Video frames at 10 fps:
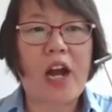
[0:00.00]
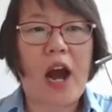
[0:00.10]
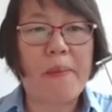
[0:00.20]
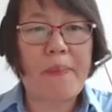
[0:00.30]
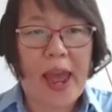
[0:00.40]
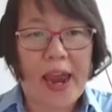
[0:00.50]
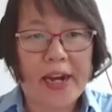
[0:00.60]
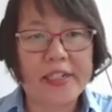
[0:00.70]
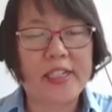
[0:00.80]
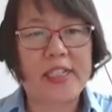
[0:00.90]

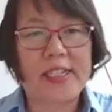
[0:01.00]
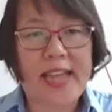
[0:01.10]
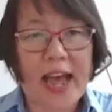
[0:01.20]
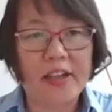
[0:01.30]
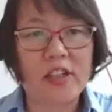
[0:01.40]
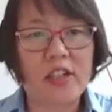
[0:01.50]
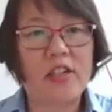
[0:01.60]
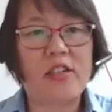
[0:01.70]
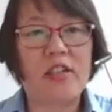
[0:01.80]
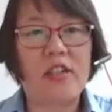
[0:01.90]
compared standard